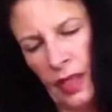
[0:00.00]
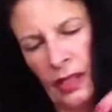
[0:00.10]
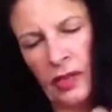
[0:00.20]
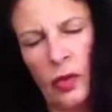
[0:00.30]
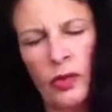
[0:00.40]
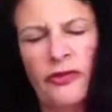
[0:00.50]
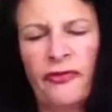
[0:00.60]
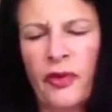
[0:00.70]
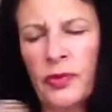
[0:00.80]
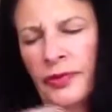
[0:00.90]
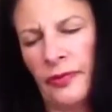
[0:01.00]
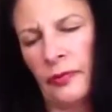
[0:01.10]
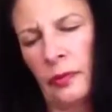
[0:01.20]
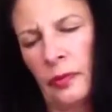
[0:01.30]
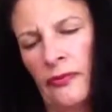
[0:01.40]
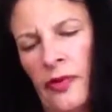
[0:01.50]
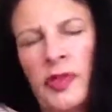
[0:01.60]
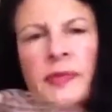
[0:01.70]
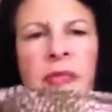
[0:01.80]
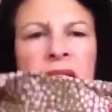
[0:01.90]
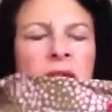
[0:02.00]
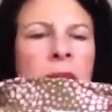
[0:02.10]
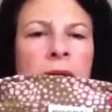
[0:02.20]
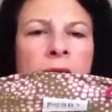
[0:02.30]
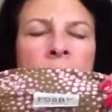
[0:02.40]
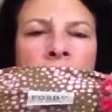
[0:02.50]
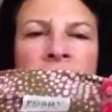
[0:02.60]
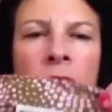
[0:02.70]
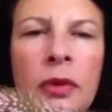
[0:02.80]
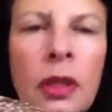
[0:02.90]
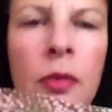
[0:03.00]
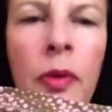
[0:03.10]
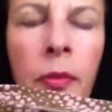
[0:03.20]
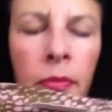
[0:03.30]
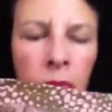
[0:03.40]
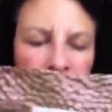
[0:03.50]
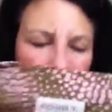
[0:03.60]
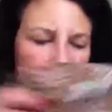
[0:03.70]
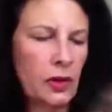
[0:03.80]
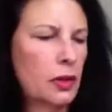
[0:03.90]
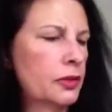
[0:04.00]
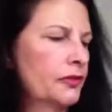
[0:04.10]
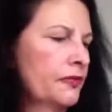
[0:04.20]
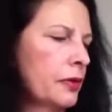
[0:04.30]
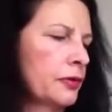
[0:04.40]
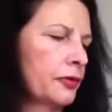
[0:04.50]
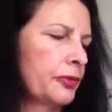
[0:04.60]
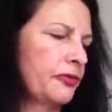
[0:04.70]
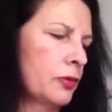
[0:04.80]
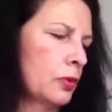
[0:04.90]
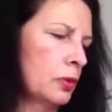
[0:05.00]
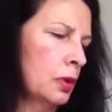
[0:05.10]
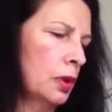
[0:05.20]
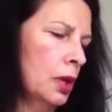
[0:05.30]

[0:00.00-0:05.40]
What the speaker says: it's called Fosby's The Make. I don't know what, I've never heard of those before.